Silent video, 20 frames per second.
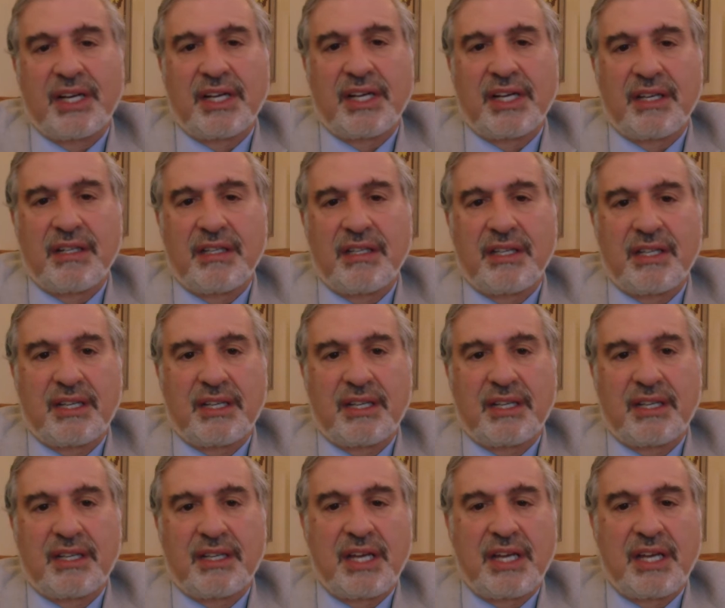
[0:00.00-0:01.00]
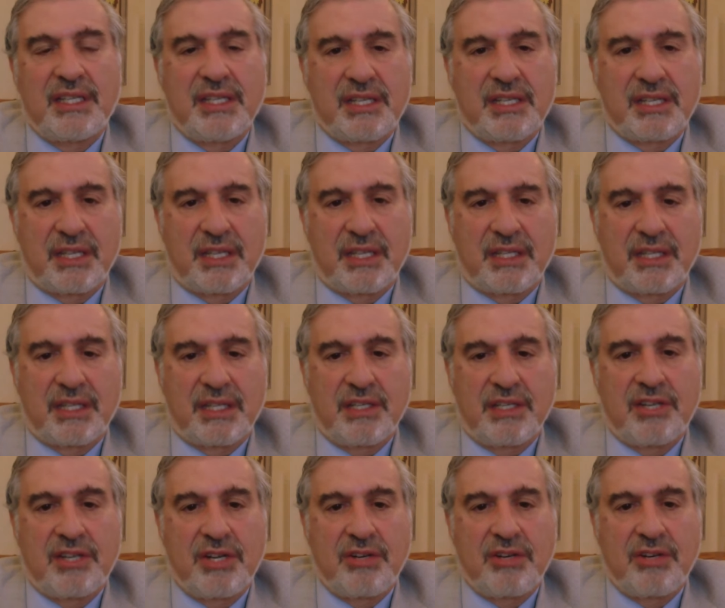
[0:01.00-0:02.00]
in
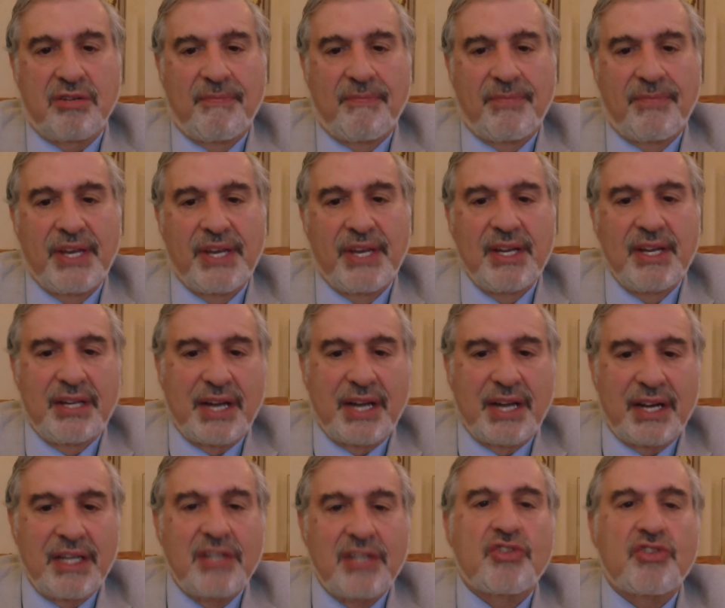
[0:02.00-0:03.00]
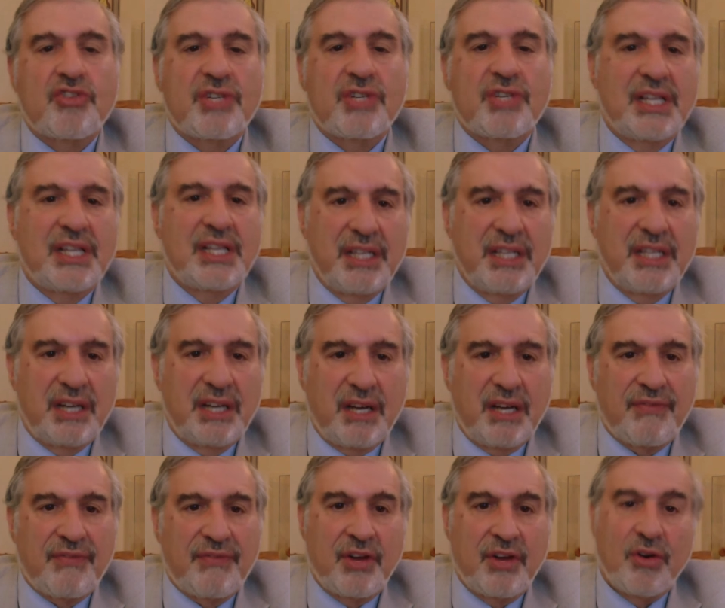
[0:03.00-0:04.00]
1862. Now, interestingly
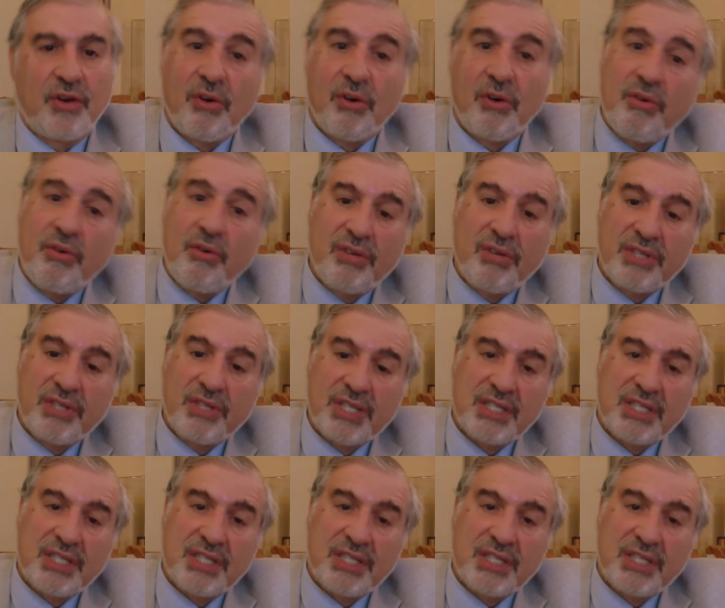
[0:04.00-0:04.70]
enough, the whole